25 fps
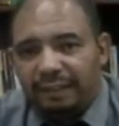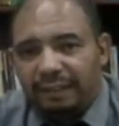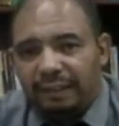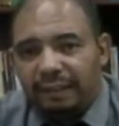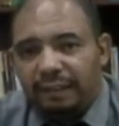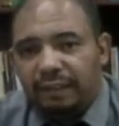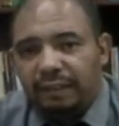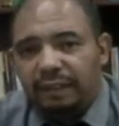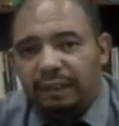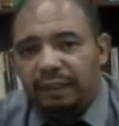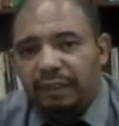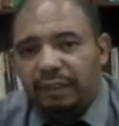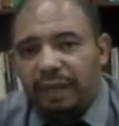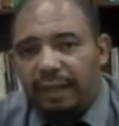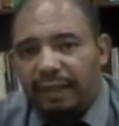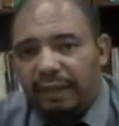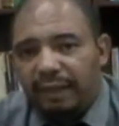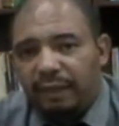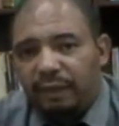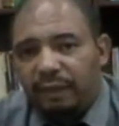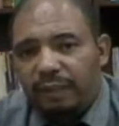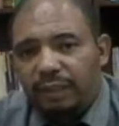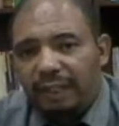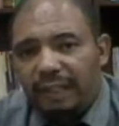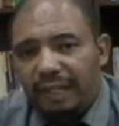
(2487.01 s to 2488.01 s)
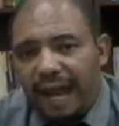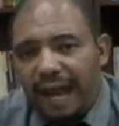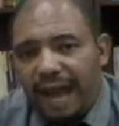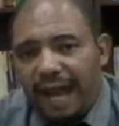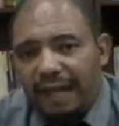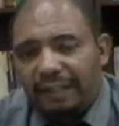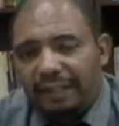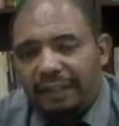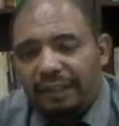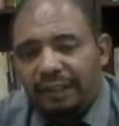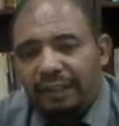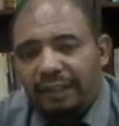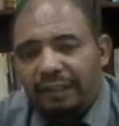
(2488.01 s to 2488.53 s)
It is through their
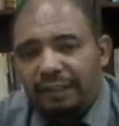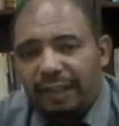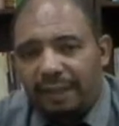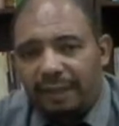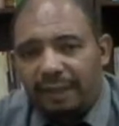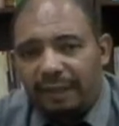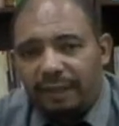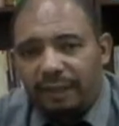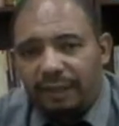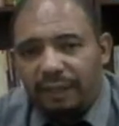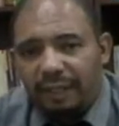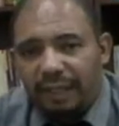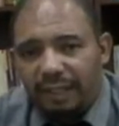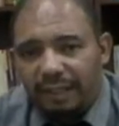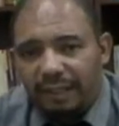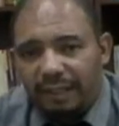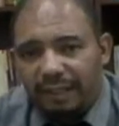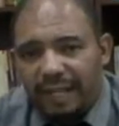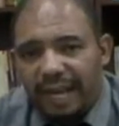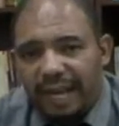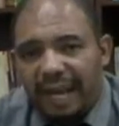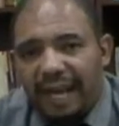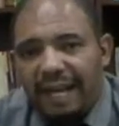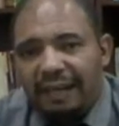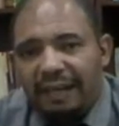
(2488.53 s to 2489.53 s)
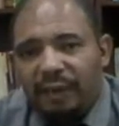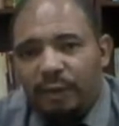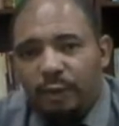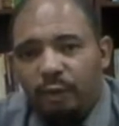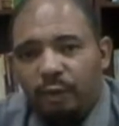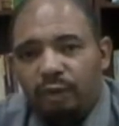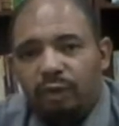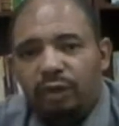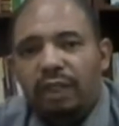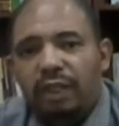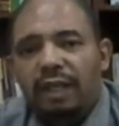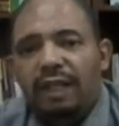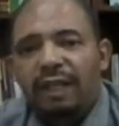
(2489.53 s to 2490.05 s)
actions, through their
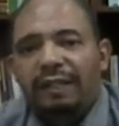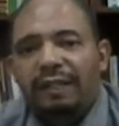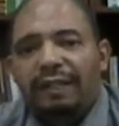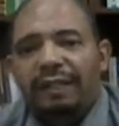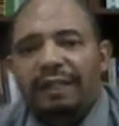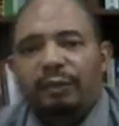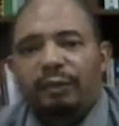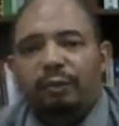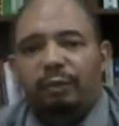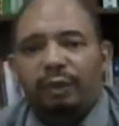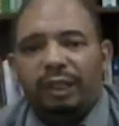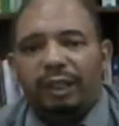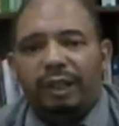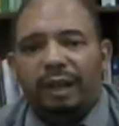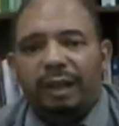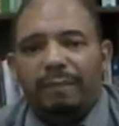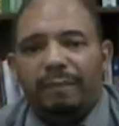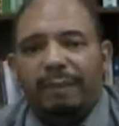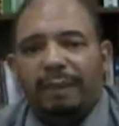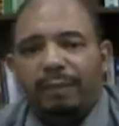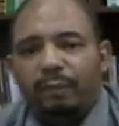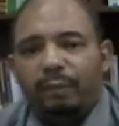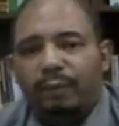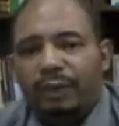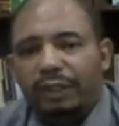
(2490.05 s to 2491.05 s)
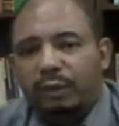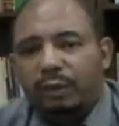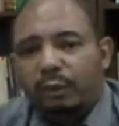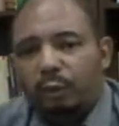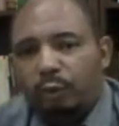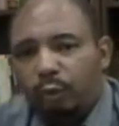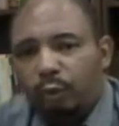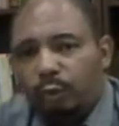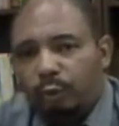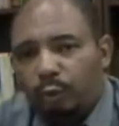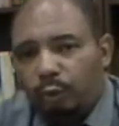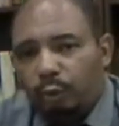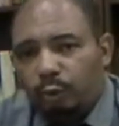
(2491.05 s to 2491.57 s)
dialogues, that we come up with
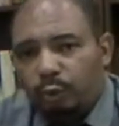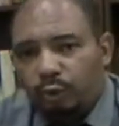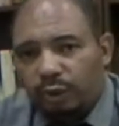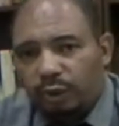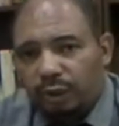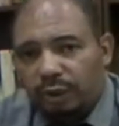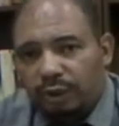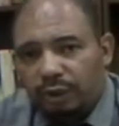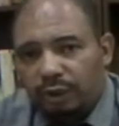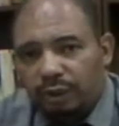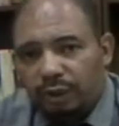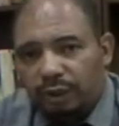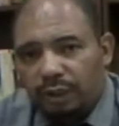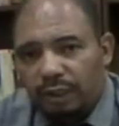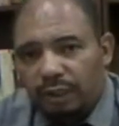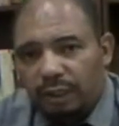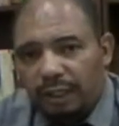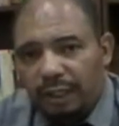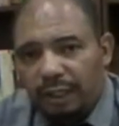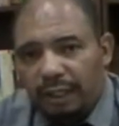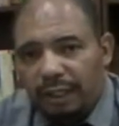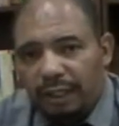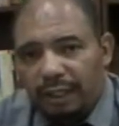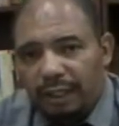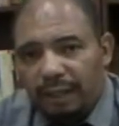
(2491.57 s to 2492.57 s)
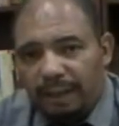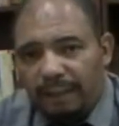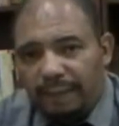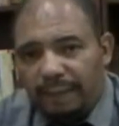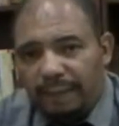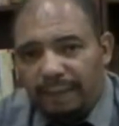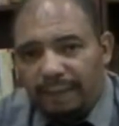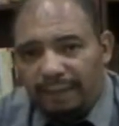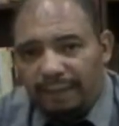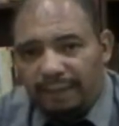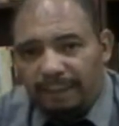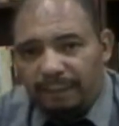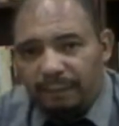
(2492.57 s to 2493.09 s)
conclusions
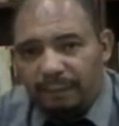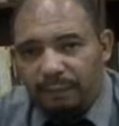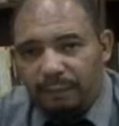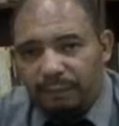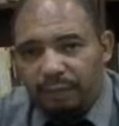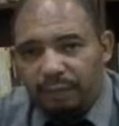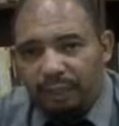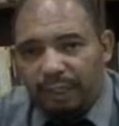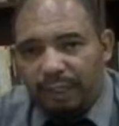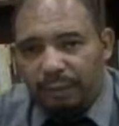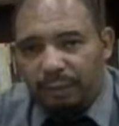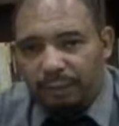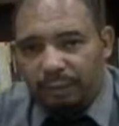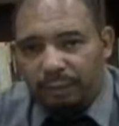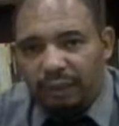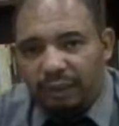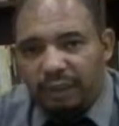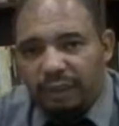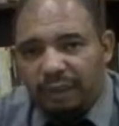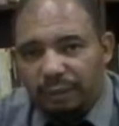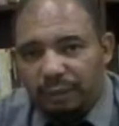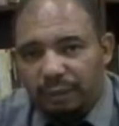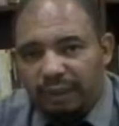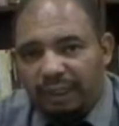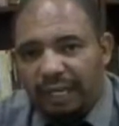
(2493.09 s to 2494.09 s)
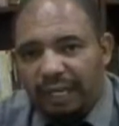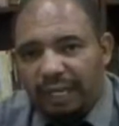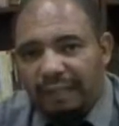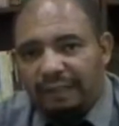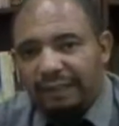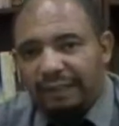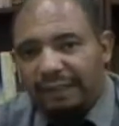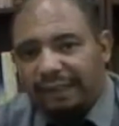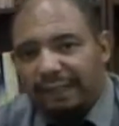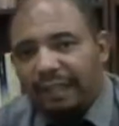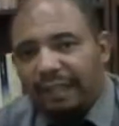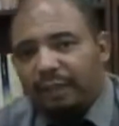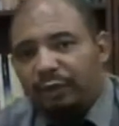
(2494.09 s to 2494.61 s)
about them, that we
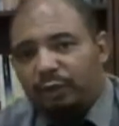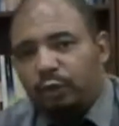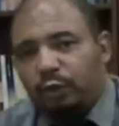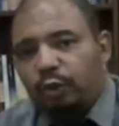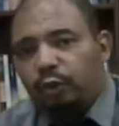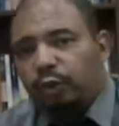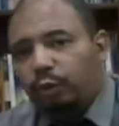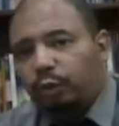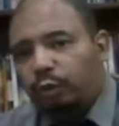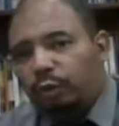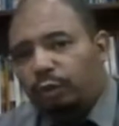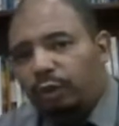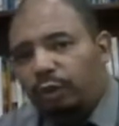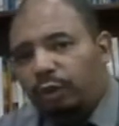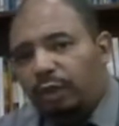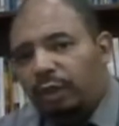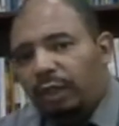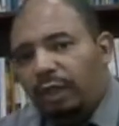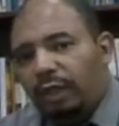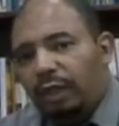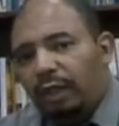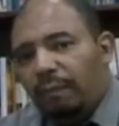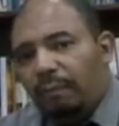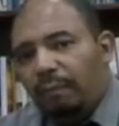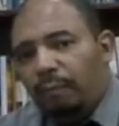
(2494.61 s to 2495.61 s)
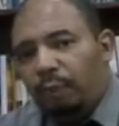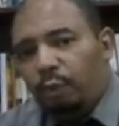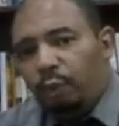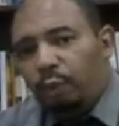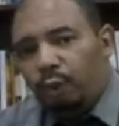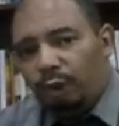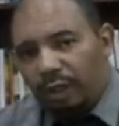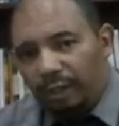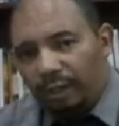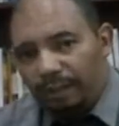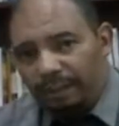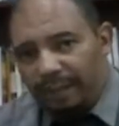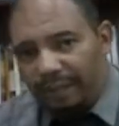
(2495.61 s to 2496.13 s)
can get to know
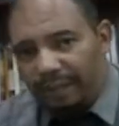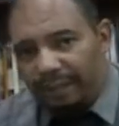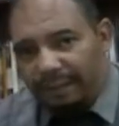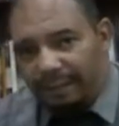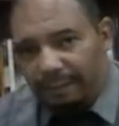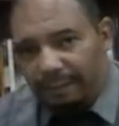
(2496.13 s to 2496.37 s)
more about.